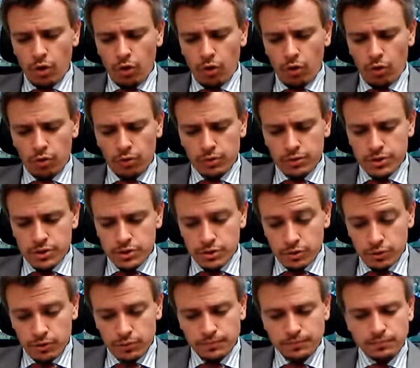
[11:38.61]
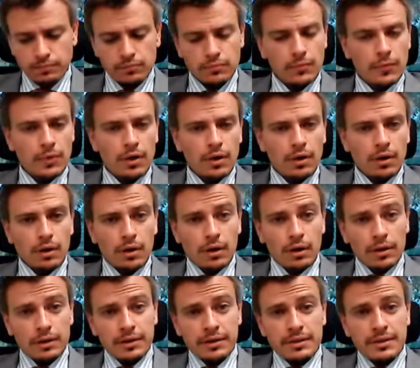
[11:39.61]
also,
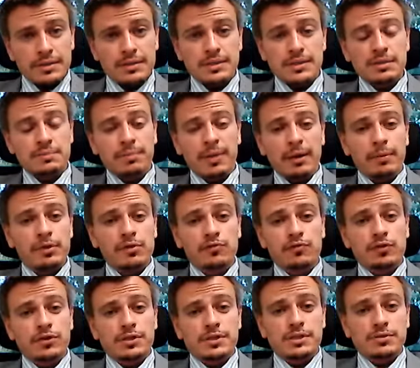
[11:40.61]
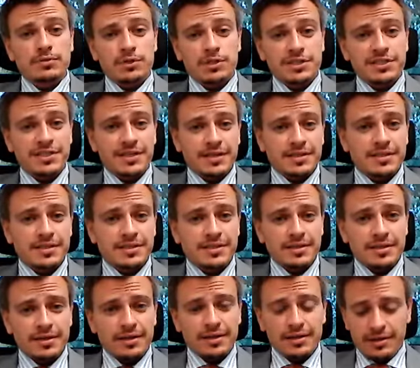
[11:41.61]
is this Bible verse which says,
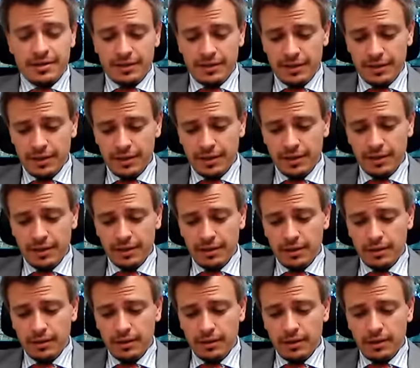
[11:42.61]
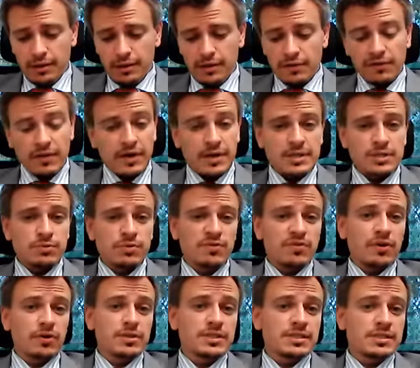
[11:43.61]
he that is
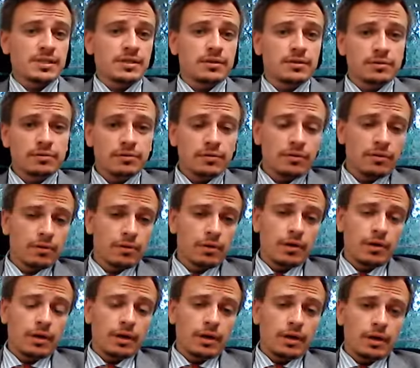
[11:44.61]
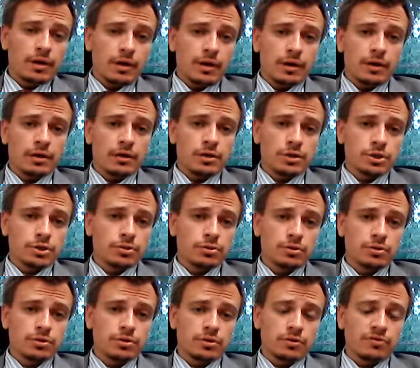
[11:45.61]
without sin
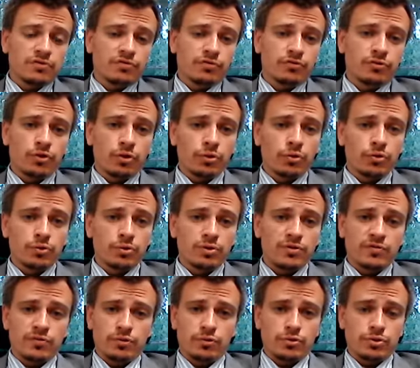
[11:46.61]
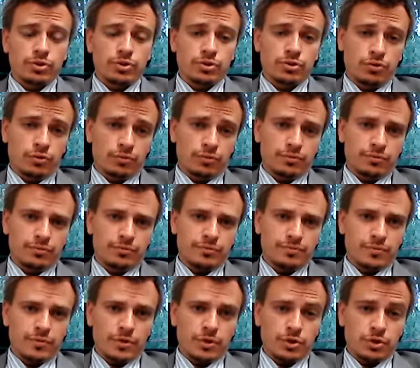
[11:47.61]
should throw the first stone.
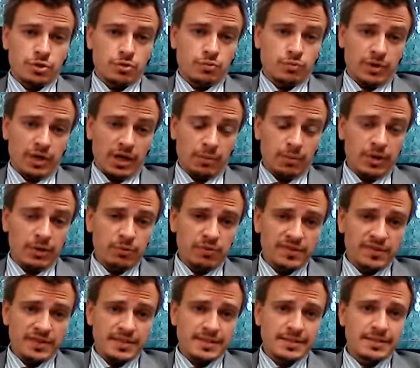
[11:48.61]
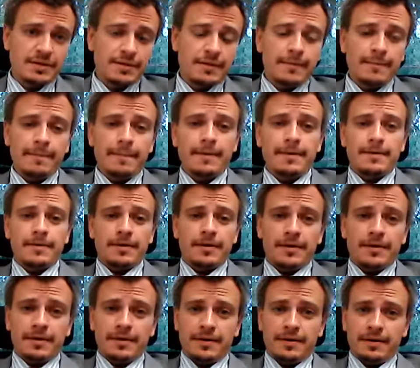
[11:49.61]
So what I mean with this,
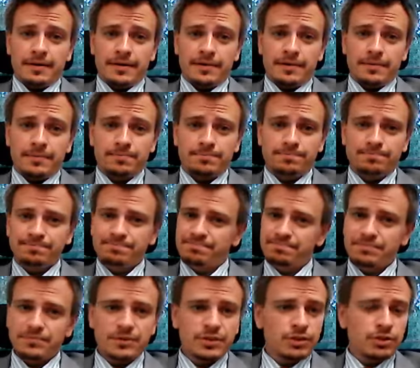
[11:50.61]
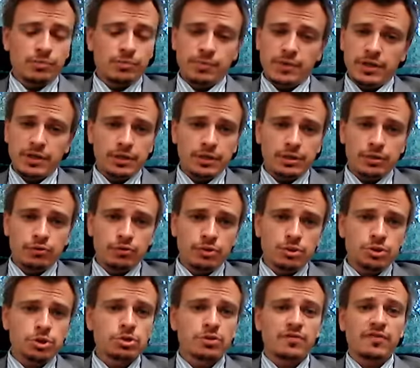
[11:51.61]
the European
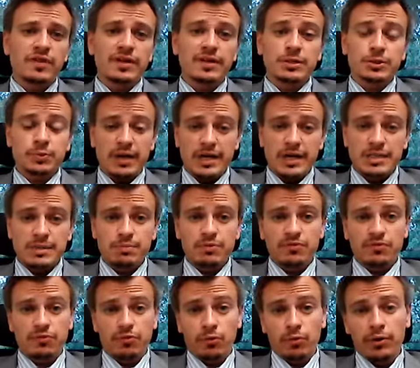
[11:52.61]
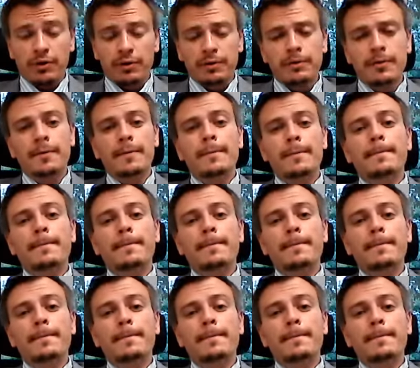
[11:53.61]
Union should think twice before